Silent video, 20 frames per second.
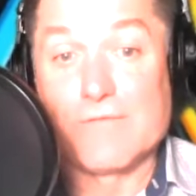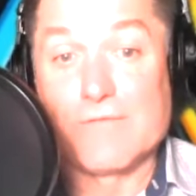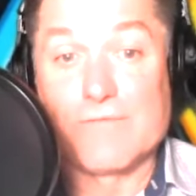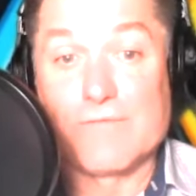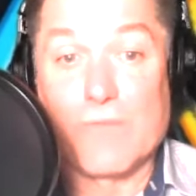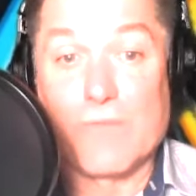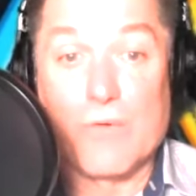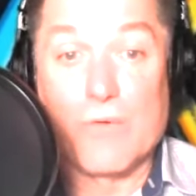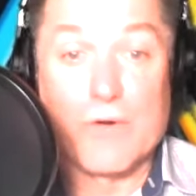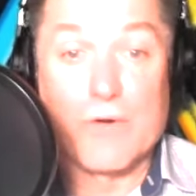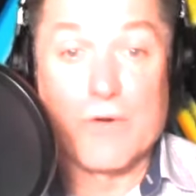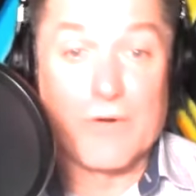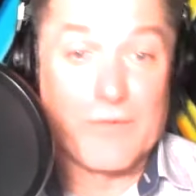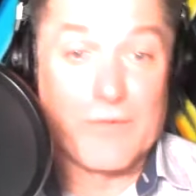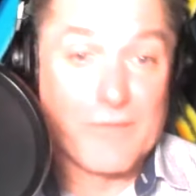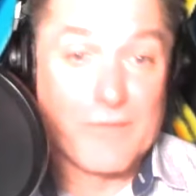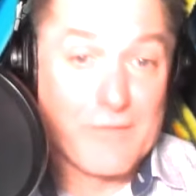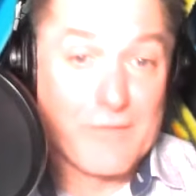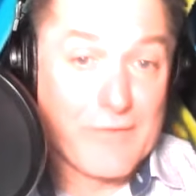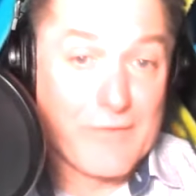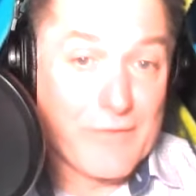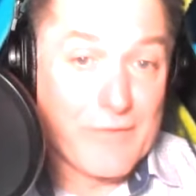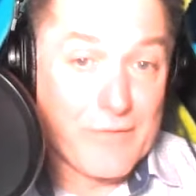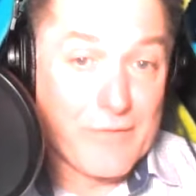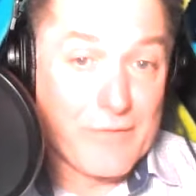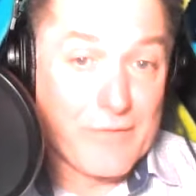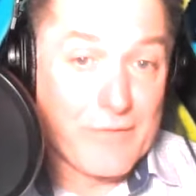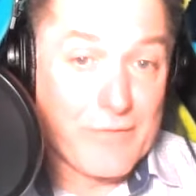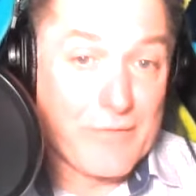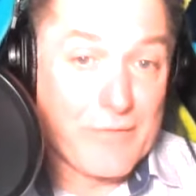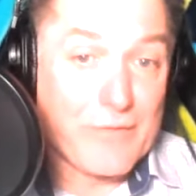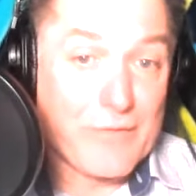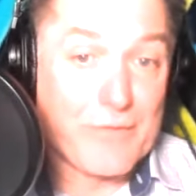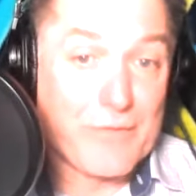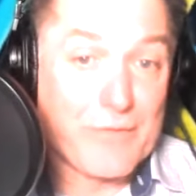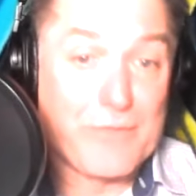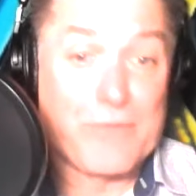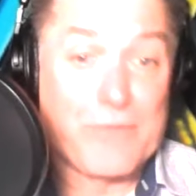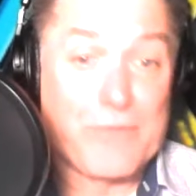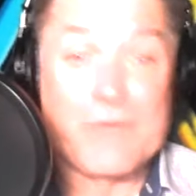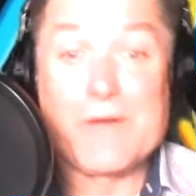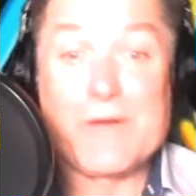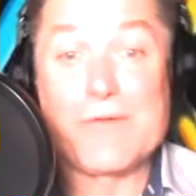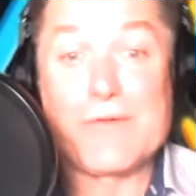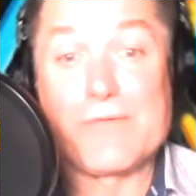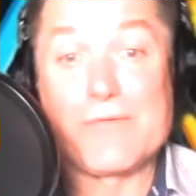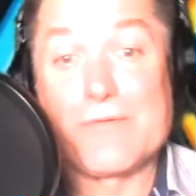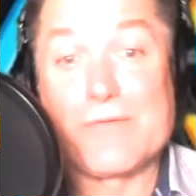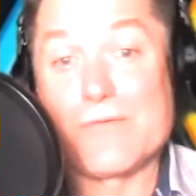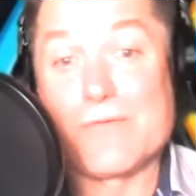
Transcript: for their 30th